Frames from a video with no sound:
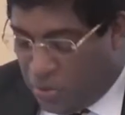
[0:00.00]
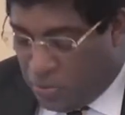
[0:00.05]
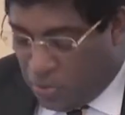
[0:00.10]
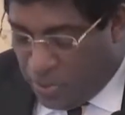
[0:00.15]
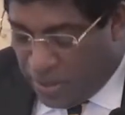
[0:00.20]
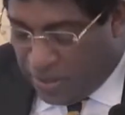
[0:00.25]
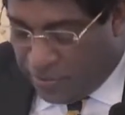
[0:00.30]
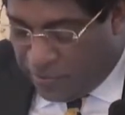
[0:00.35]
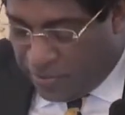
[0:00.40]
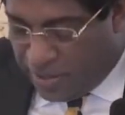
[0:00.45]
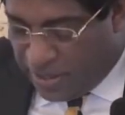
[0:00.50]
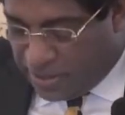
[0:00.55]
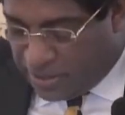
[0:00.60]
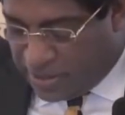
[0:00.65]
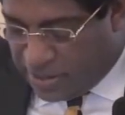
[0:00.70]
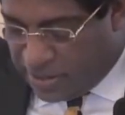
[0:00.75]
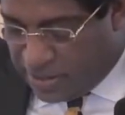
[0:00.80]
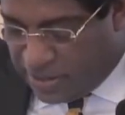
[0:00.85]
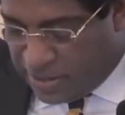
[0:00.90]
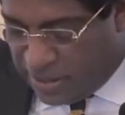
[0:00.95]
to
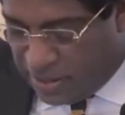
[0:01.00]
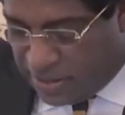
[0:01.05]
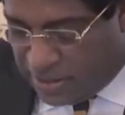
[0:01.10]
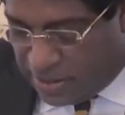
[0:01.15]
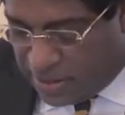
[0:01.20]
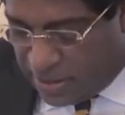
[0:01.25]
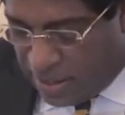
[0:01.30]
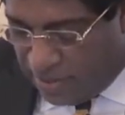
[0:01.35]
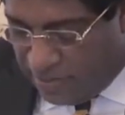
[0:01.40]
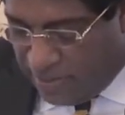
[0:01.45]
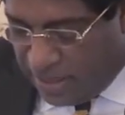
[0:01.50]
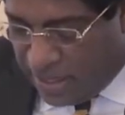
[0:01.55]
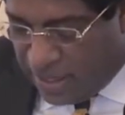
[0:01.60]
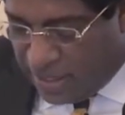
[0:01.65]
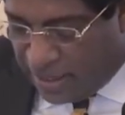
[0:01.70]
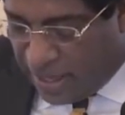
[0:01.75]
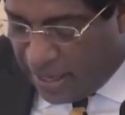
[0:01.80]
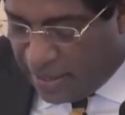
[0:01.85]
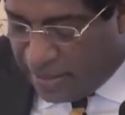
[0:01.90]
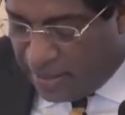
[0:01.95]
address this
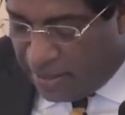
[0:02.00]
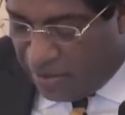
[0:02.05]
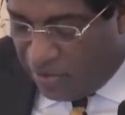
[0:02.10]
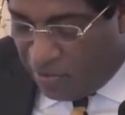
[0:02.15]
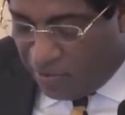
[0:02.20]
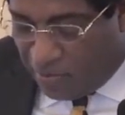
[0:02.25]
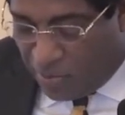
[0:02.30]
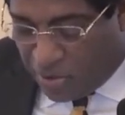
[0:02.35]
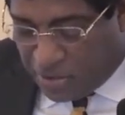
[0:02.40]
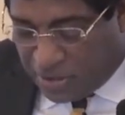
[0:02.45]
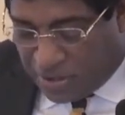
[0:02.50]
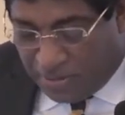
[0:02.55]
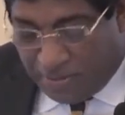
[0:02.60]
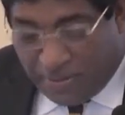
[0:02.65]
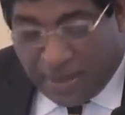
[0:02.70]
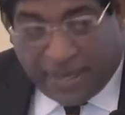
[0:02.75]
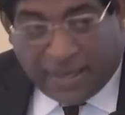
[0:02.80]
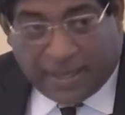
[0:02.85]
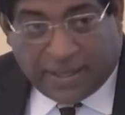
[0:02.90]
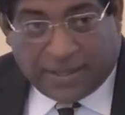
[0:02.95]
eminent gathering of
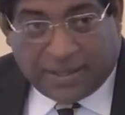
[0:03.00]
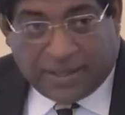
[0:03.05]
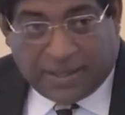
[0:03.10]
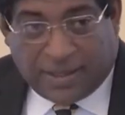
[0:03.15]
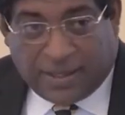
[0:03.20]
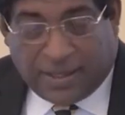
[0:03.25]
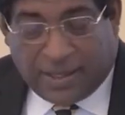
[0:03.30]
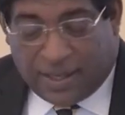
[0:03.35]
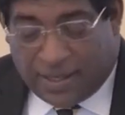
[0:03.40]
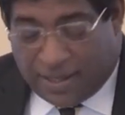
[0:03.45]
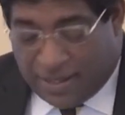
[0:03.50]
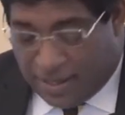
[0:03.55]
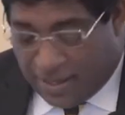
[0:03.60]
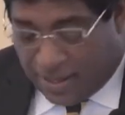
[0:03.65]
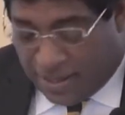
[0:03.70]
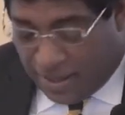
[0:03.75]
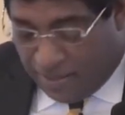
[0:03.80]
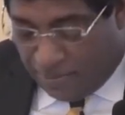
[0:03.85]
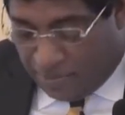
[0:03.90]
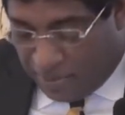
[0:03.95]
policymakers,
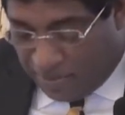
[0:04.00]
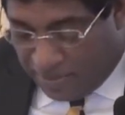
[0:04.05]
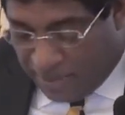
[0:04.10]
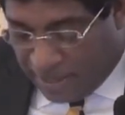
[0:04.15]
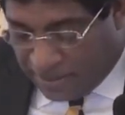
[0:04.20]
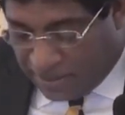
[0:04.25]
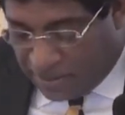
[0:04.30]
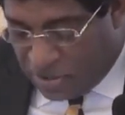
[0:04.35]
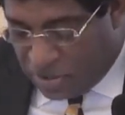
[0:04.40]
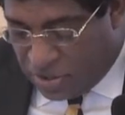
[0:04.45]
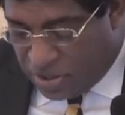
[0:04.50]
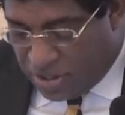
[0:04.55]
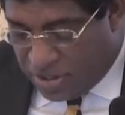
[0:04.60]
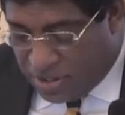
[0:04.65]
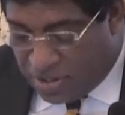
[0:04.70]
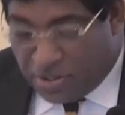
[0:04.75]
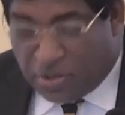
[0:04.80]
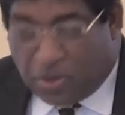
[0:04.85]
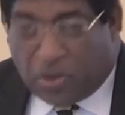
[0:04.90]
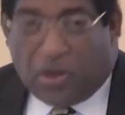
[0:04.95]
diplomats,
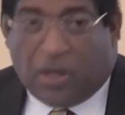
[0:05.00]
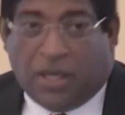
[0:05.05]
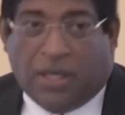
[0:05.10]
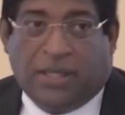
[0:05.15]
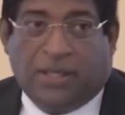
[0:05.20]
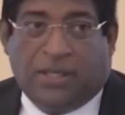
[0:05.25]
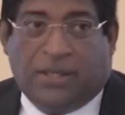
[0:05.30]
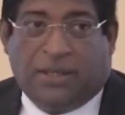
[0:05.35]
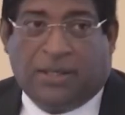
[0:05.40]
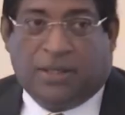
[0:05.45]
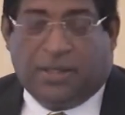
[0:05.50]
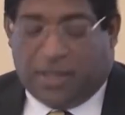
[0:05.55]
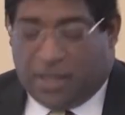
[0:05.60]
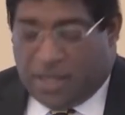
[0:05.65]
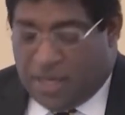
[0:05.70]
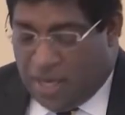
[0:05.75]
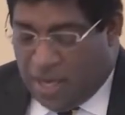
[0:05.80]
scholars,